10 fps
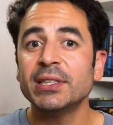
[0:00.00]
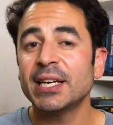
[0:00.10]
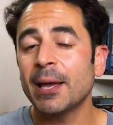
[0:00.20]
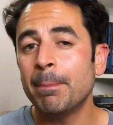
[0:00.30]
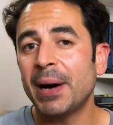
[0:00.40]
to
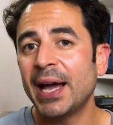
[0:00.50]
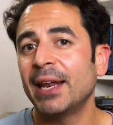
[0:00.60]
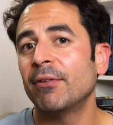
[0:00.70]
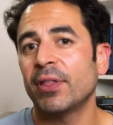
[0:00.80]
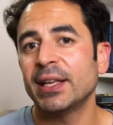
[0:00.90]
combine
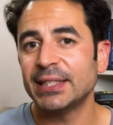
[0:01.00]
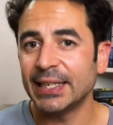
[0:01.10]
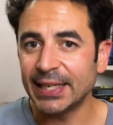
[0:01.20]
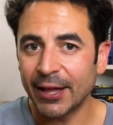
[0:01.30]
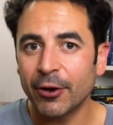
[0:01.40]
everything
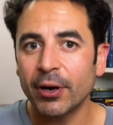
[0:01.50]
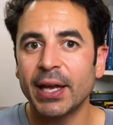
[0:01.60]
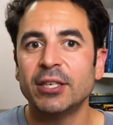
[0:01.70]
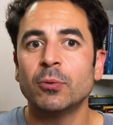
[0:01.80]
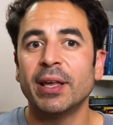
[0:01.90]
together
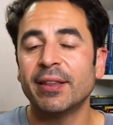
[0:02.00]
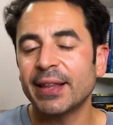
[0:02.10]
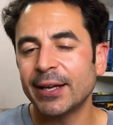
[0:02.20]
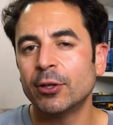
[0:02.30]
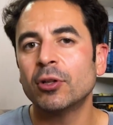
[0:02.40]
into a
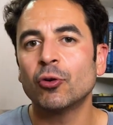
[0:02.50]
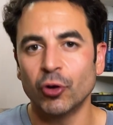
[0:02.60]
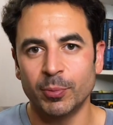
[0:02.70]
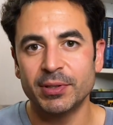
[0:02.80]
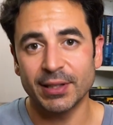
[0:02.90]
single
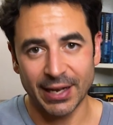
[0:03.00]
grouped